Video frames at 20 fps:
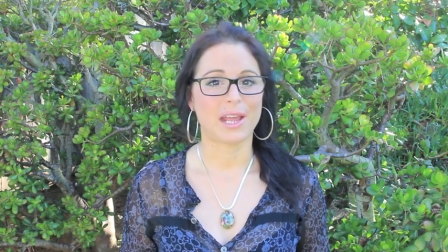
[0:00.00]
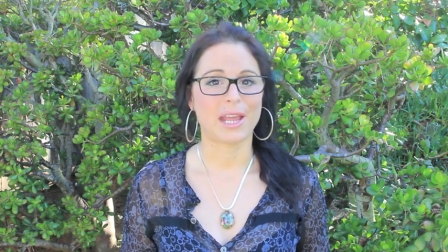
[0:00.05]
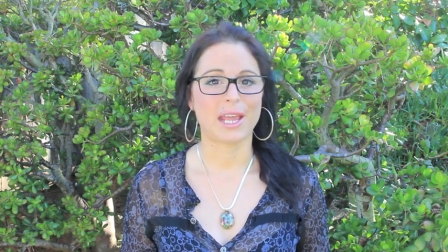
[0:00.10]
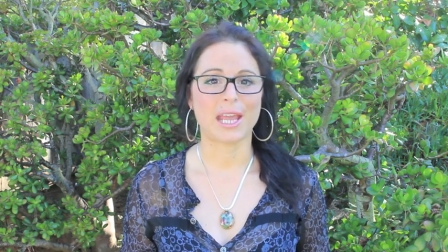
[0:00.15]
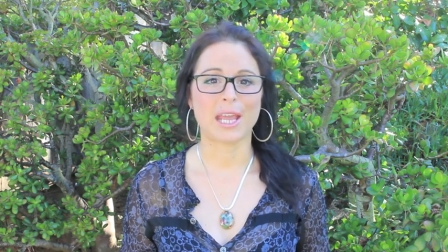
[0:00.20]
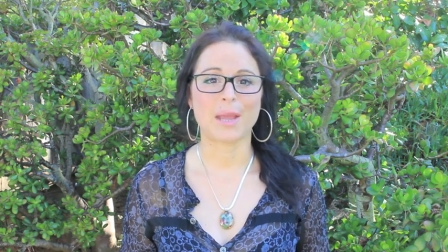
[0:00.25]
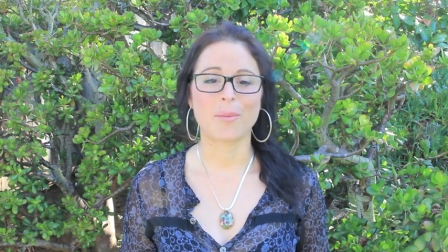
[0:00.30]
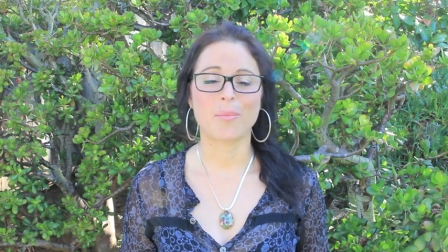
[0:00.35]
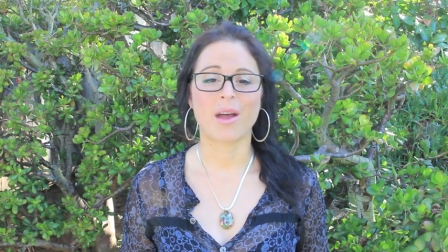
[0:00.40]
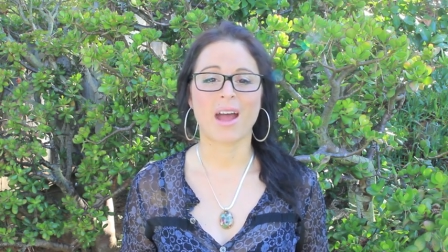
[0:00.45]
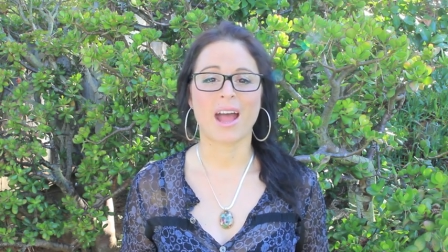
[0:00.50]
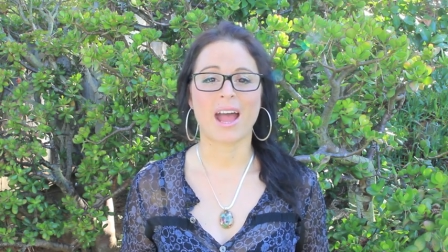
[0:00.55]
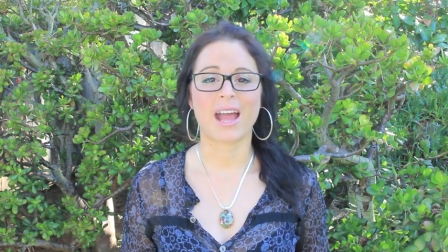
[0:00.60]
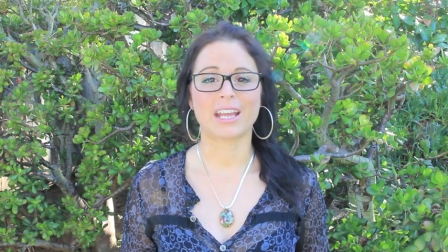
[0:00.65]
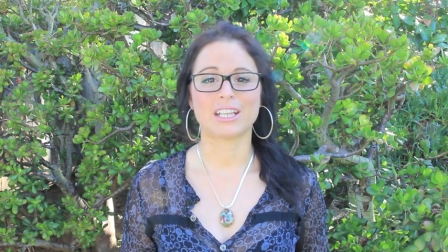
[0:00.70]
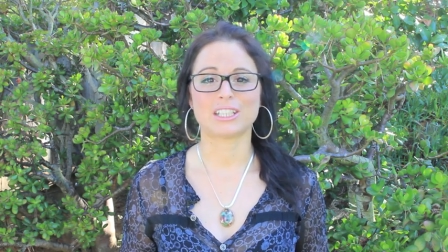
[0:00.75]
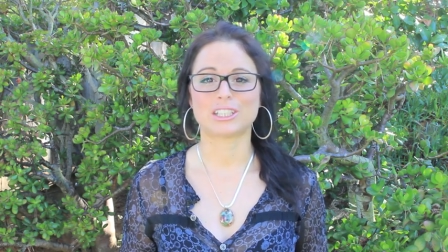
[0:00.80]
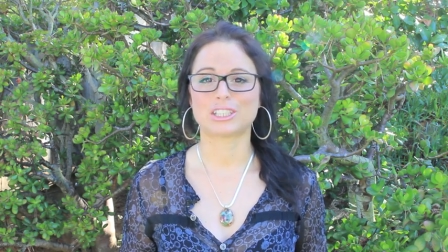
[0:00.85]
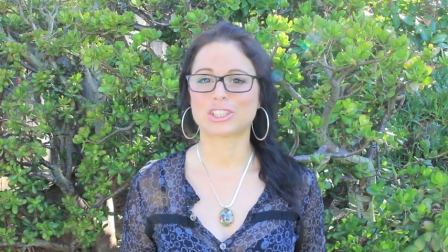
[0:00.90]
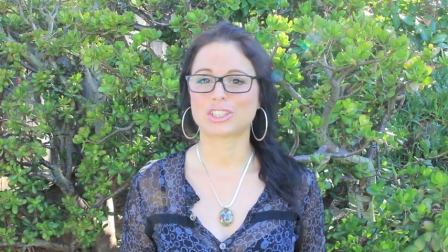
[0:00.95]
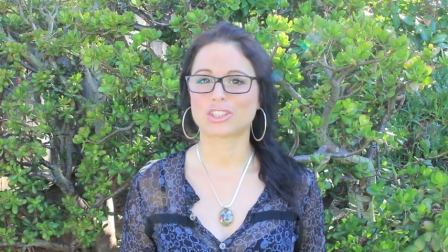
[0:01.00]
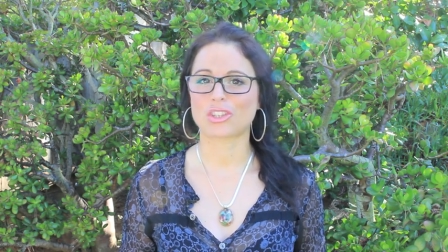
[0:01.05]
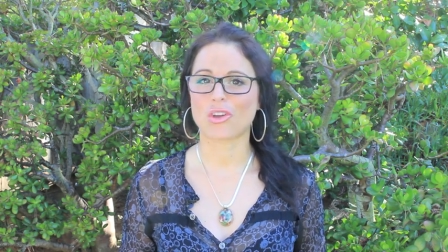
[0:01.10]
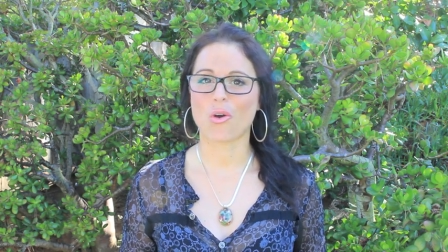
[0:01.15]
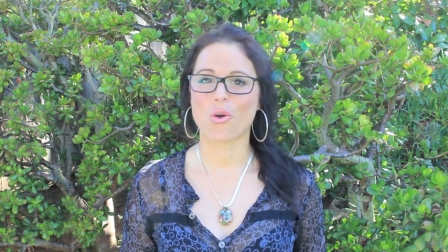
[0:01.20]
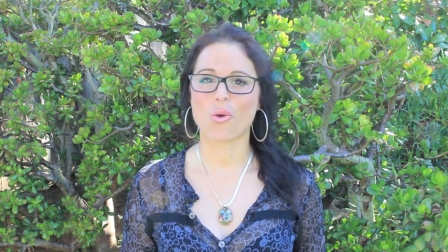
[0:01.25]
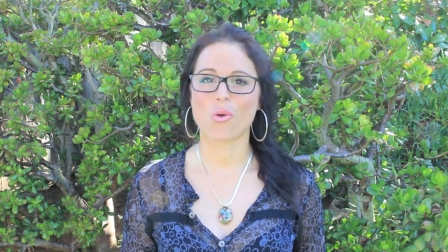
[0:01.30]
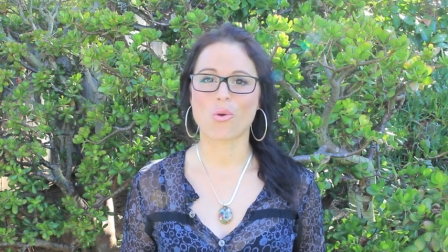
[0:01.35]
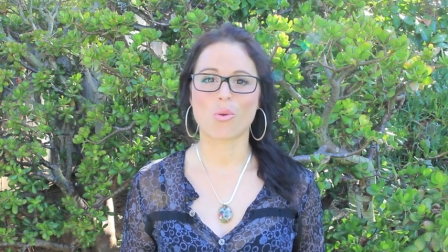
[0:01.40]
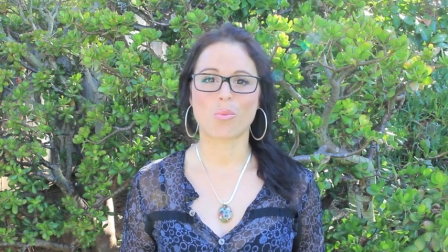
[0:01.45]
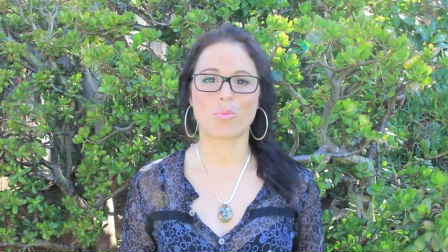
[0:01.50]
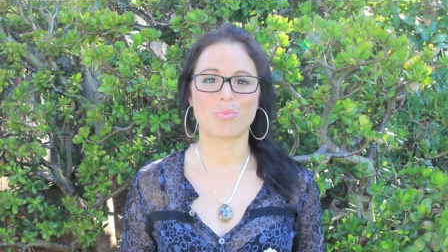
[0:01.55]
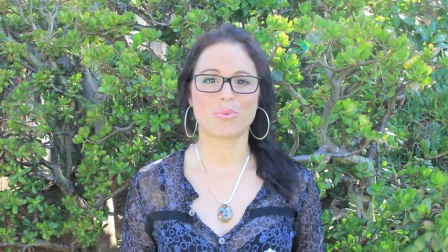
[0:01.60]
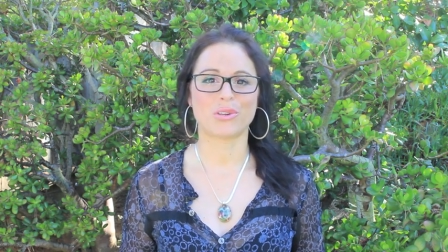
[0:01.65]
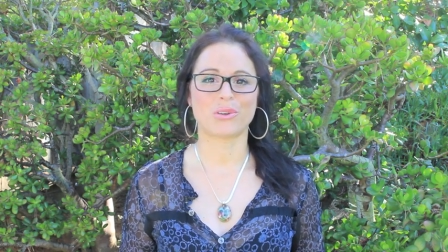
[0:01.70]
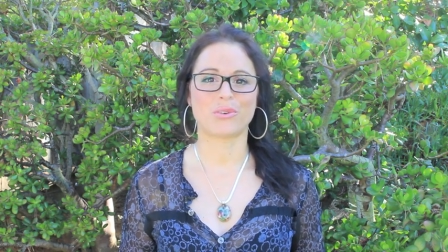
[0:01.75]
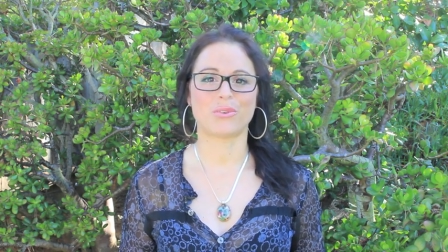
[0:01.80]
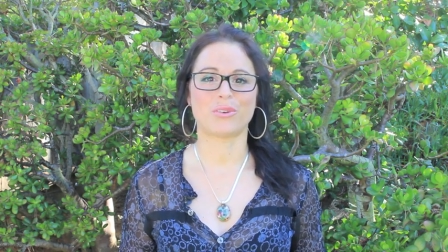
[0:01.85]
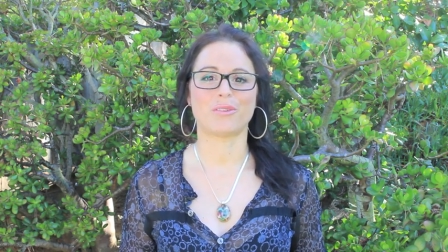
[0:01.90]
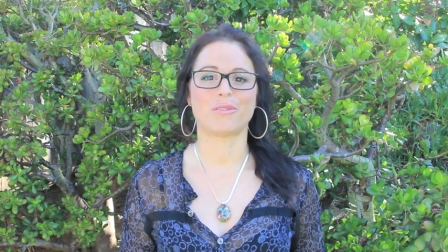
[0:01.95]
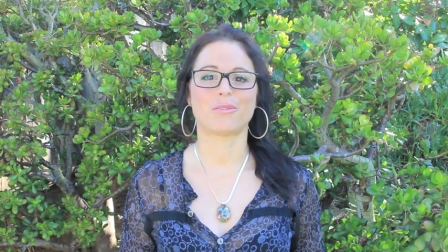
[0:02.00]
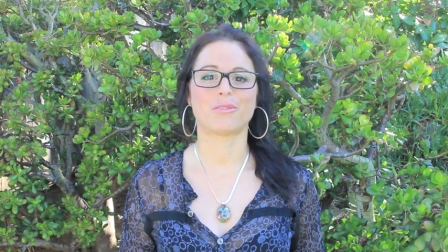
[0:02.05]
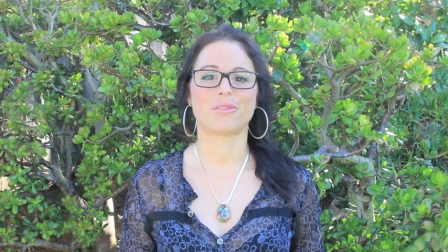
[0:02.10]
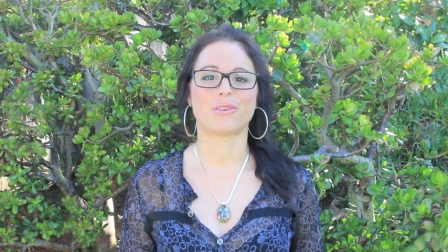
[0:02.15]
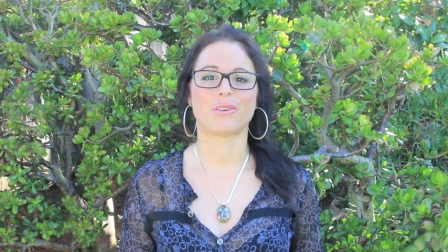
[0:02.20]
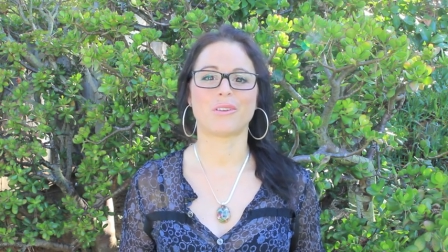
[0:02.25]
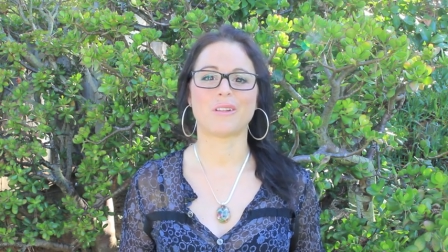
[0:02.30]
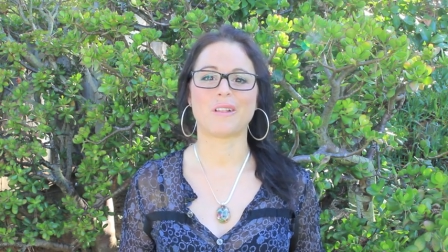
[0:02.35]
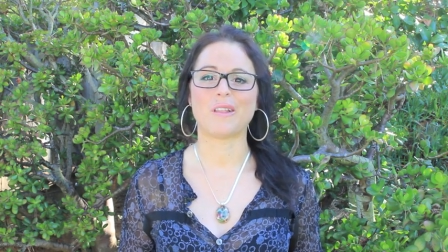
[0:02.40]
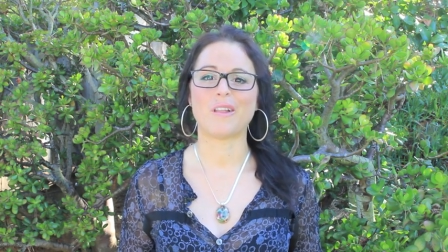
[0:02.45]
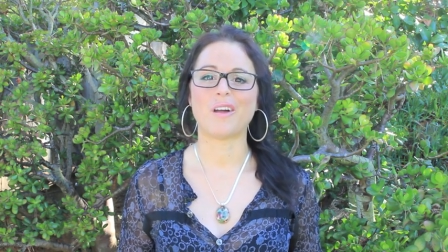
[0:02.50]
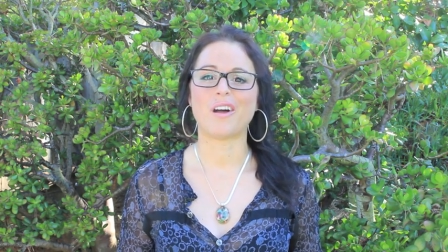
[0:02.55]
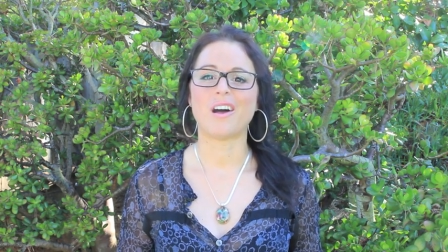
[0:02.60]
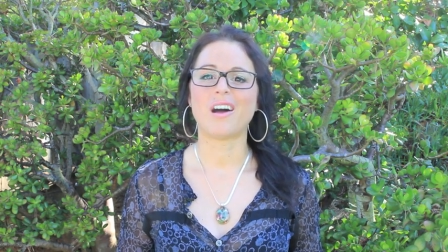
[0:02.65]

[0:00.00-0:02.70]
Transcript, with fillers: am I so beautiful?